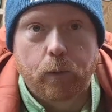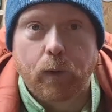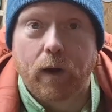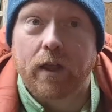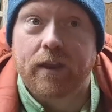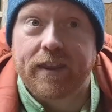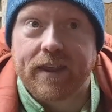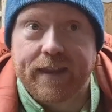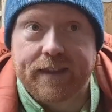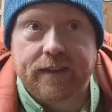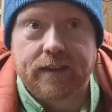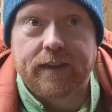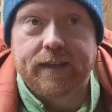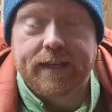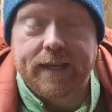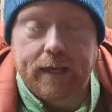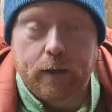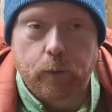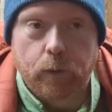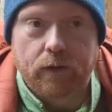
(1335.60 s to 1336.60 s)
At the end of the
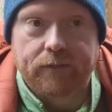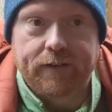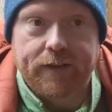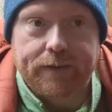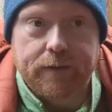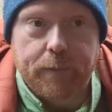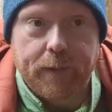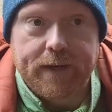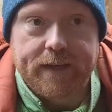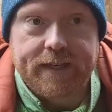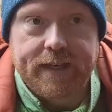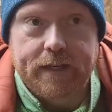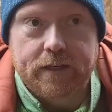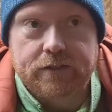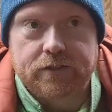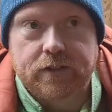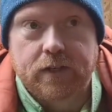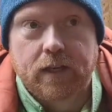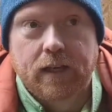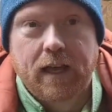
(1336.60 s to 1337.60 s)
year we'll have had them 8
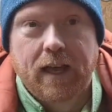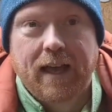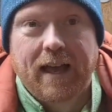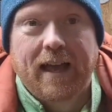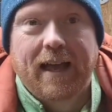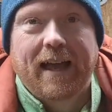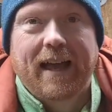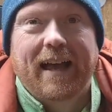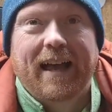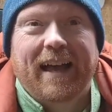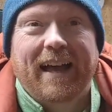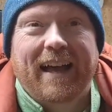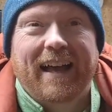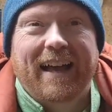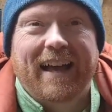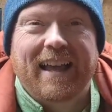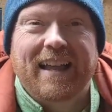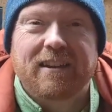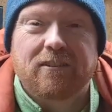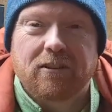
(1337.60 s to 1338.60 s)
years,
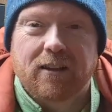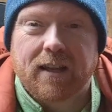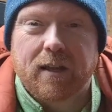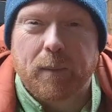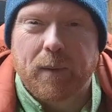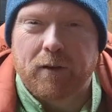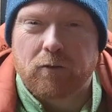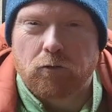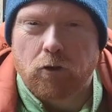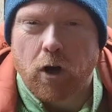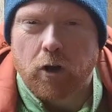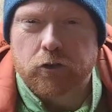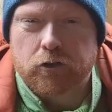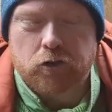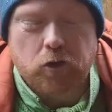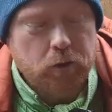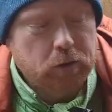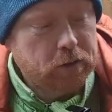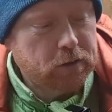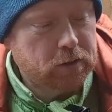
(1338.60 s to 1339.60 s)
and they're a little bit
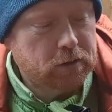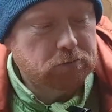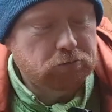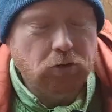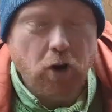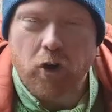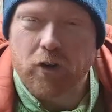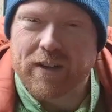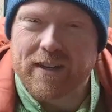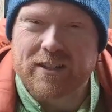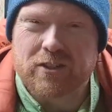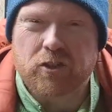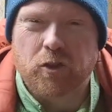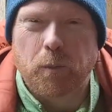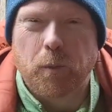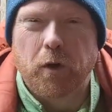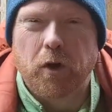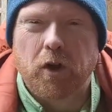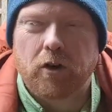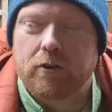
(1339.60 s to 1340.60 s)
rotten in
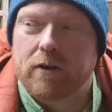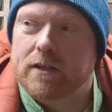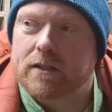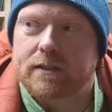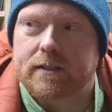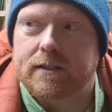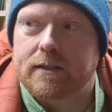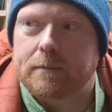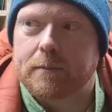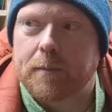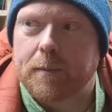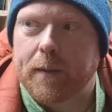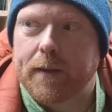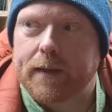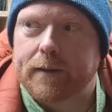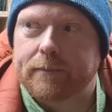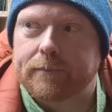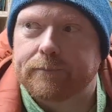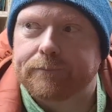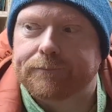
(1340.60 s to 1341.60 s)
some areas. I'm a
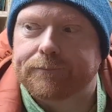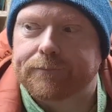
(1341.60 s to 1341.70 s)
bit